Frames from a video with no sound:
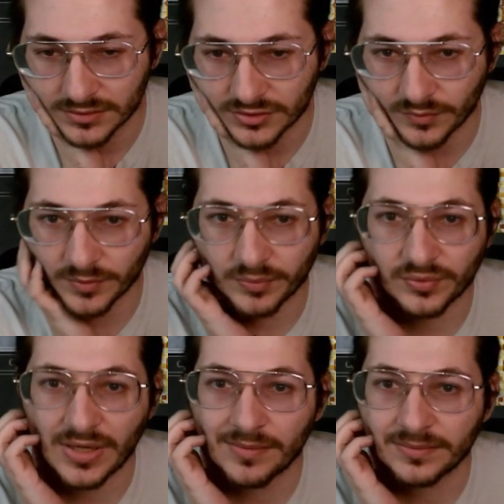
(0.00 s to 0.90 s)
So we're
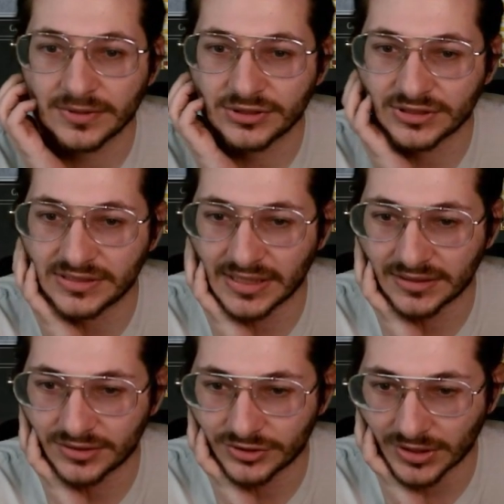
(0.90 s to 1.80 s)
probably just dead
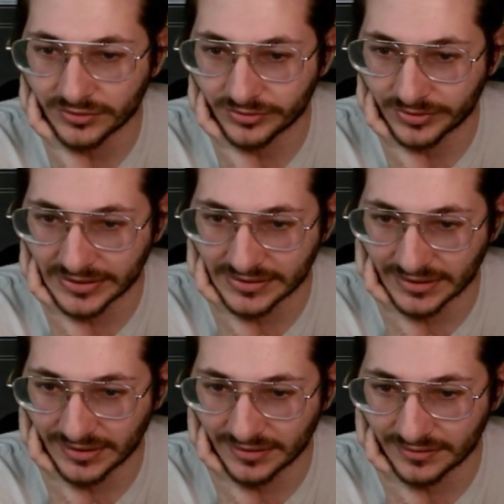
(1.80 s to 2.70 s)
to Chandra Dress to
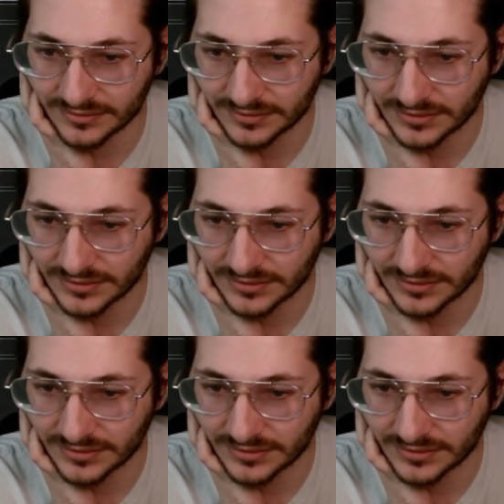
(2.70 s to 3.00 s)
kill.